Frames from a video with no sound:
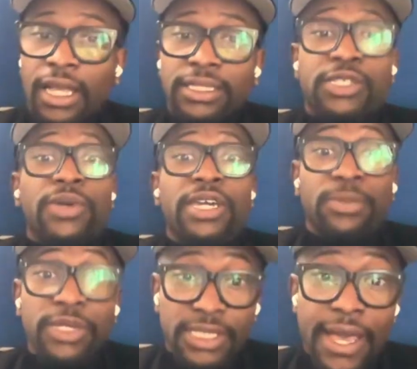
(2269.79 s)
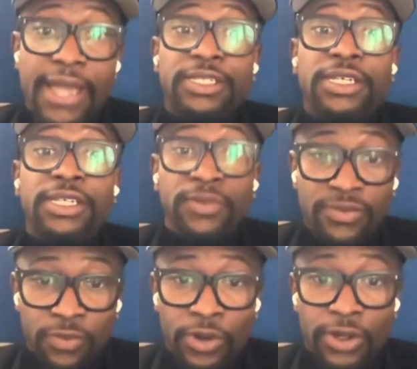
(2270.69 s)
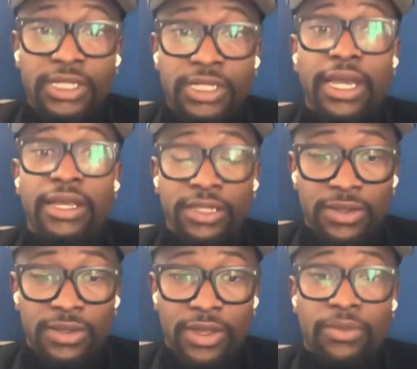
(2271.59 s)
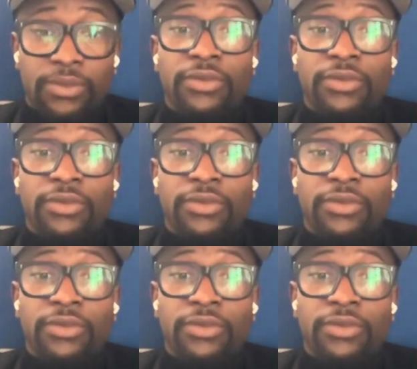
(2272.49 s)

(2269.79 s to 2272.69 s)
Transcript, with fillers: let's go get a massage because we worked at, you know,